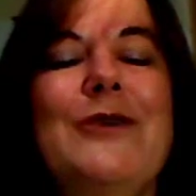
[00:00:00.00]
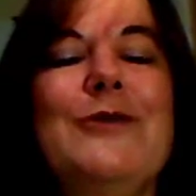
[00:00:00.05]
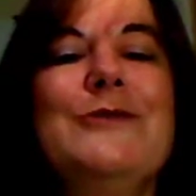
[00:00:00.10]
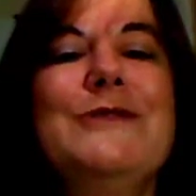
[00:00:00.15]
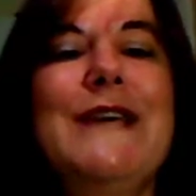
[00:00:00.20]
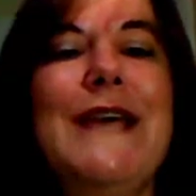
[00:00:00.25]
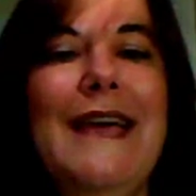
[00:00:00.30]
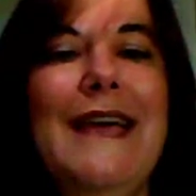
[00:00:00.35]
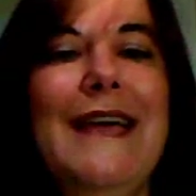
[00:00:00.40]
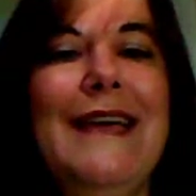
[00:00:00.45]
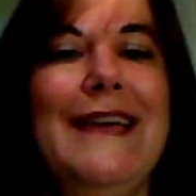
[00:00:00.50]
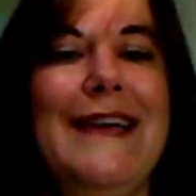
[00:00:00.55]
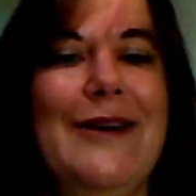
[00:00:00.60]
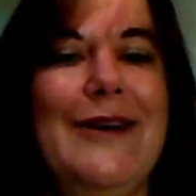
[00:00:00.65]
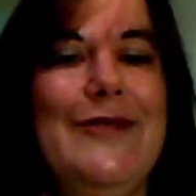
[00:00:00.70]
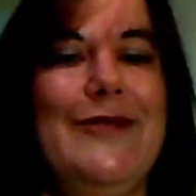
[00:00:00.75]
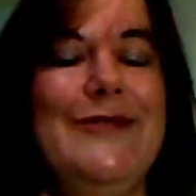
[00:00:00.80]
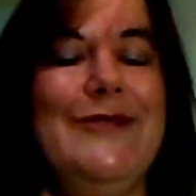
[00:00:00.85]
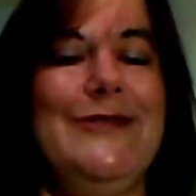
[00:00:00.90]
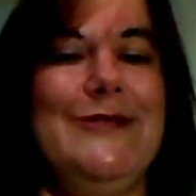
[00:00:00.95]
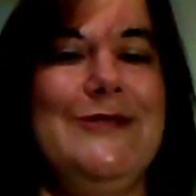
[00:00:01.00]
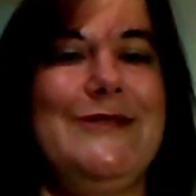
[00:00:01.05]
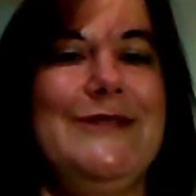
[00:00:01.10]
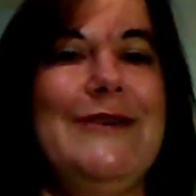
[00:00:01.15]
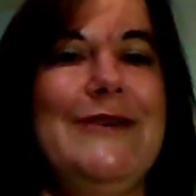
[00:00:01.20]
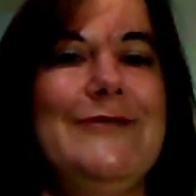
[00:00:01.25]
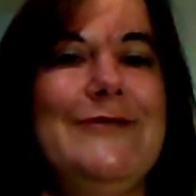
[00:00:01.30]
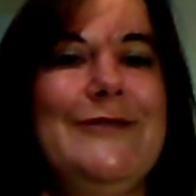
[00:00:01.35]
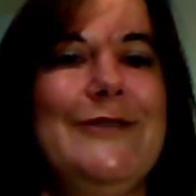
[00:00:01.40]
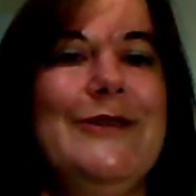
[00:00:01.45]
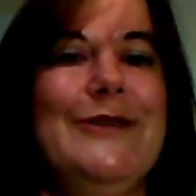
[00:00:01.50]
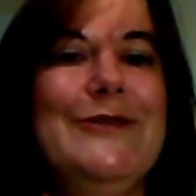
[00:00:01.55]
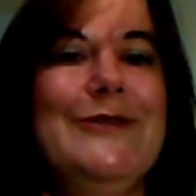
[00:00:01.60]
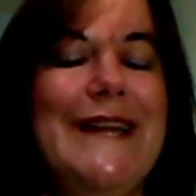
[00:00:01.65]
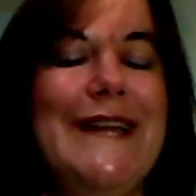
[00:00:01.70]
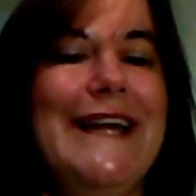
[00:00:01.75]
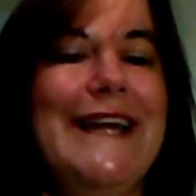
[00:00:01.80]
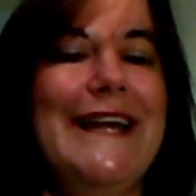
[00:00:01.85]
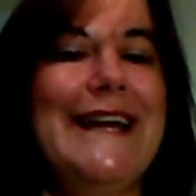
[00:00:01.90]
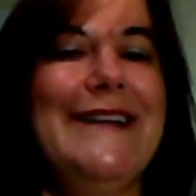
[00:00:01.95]
you taking care of yourself? Are
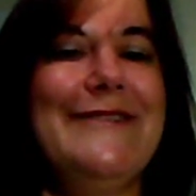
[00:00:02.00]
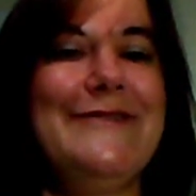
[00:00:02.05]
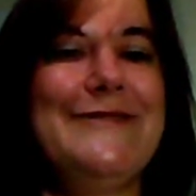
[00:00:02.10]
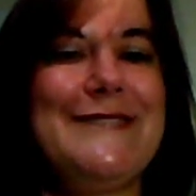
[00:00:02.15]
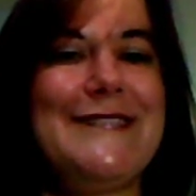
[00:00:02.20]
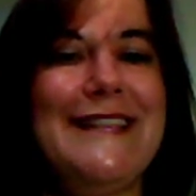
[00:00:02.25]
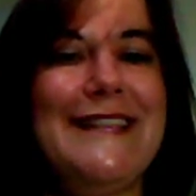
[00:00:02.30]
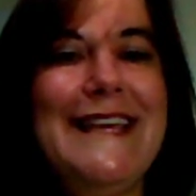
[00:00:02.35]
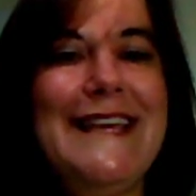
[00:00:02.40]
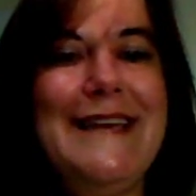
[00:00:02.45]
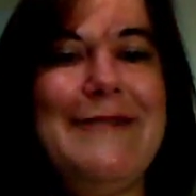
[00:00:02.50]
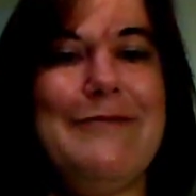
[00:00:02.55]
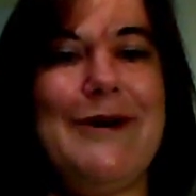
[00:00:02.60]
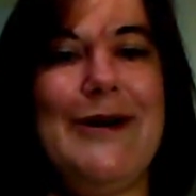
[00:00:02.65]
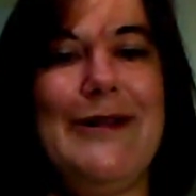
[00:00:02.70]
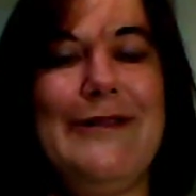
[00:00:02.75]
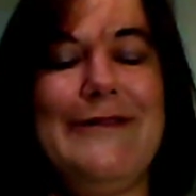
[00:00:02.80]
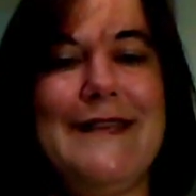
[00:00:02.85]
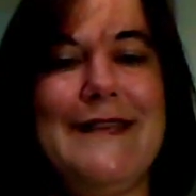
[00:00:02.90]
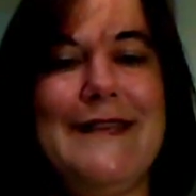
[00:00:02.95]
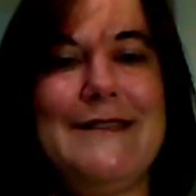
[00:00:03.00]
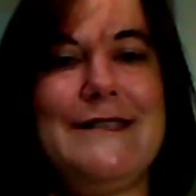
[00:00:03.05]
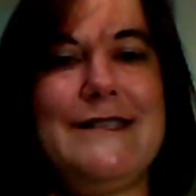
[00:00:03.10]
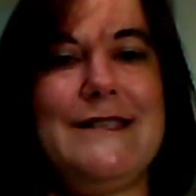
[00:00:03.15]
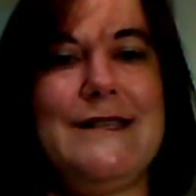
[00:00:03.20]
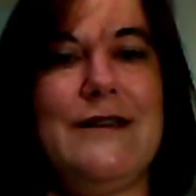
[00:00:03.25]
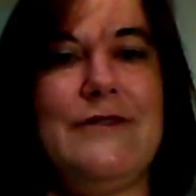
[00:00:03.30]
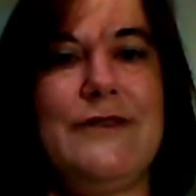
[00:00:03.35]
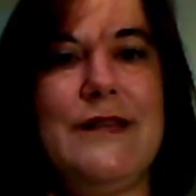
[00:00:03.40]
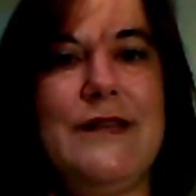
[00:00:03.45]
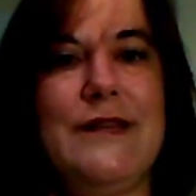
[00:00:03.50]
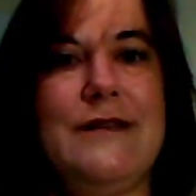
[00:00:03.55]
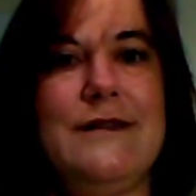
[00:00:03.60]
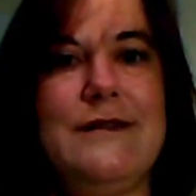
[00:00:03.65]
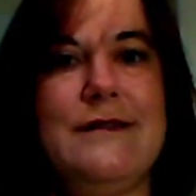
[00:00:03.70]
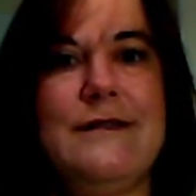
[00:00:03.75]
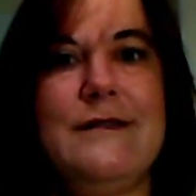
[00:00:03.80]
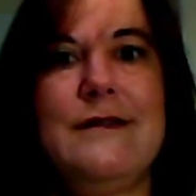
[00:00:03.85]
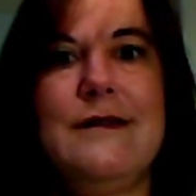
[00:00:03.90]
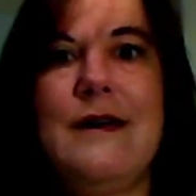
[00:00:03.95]
you getting enough sleep? All of that stuff can
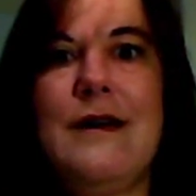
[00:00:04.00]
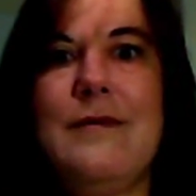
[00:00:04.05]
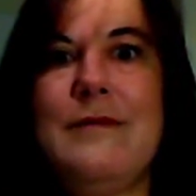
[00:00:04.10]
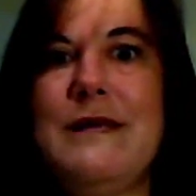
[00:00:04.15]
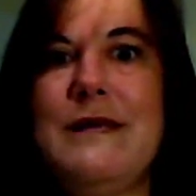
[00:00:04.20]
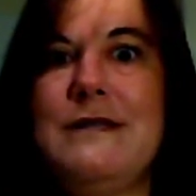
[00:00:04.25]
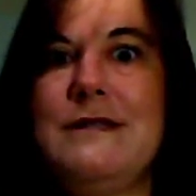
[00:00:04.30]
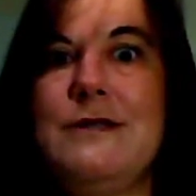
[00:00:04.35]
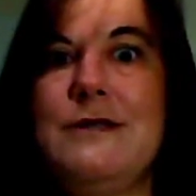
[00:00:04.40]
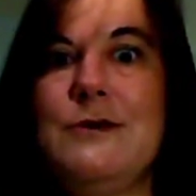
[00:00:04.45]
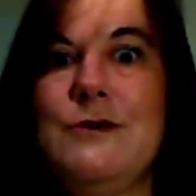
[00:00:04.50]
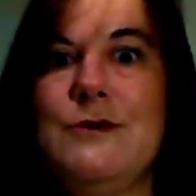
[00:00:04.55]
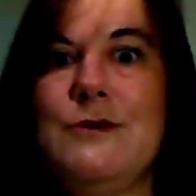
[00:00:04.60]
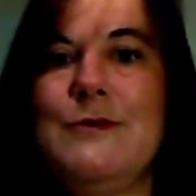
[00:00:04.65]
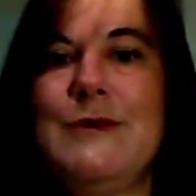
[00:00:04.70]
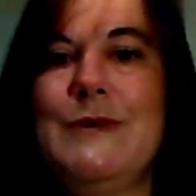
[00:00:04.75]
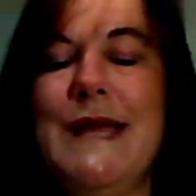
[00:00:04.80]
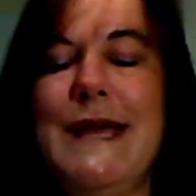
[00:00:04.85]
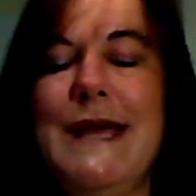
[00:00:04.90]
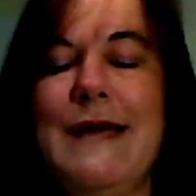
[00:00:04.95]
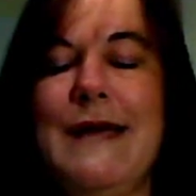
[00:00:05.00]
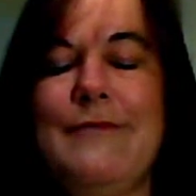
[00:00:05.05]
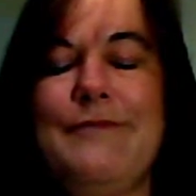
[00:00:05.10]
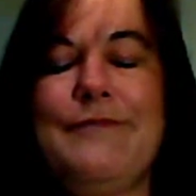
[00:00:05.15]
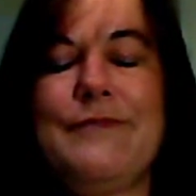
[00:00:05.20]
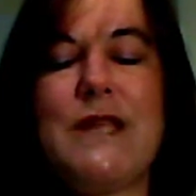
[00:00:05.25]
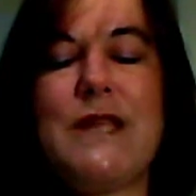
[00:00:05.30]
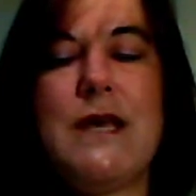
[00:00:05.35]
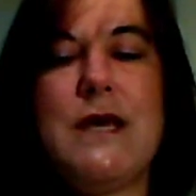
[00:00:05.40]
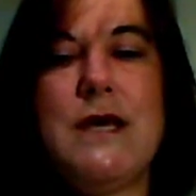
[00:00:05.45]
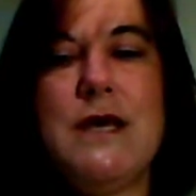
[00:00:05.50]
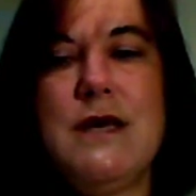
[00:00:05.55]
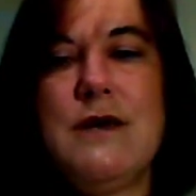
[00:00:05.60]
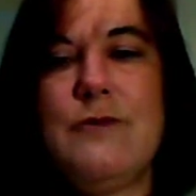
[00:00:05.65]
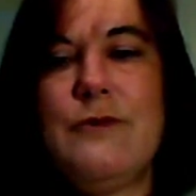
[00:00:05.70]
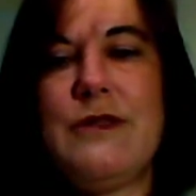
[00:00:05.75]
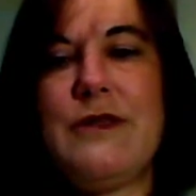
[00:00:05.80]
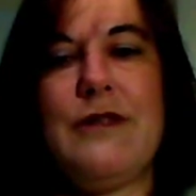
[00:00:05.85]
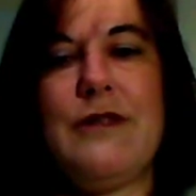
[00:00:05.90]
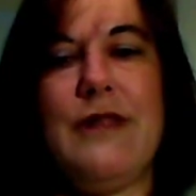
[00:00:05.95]
come into play
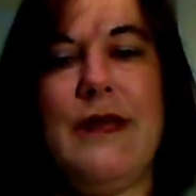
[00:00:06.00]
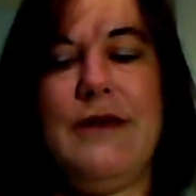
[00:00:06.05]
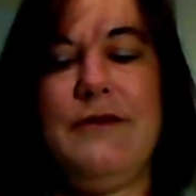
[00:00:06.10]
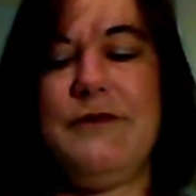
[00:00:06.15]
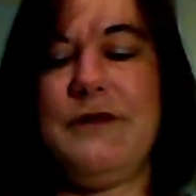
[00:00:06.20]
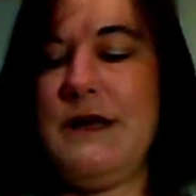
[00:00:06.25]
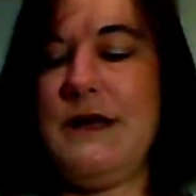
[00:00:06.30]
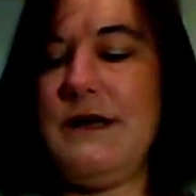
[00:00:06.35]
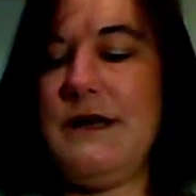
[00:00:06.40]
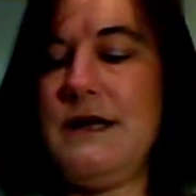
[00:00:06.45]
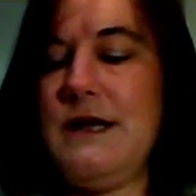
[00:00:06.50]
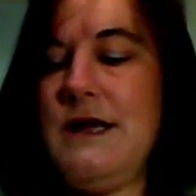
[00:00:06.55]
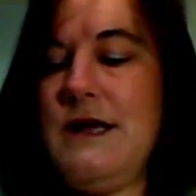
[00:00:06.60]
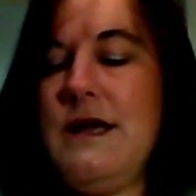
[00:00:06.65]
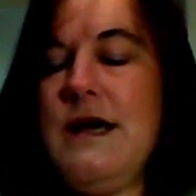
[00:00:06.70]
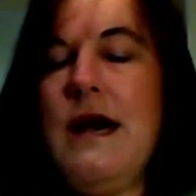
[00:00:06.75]
with our lifeline.